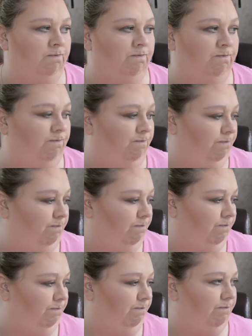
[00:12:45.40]

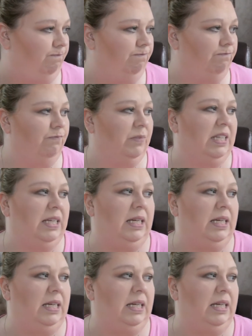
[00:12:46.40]
(silence)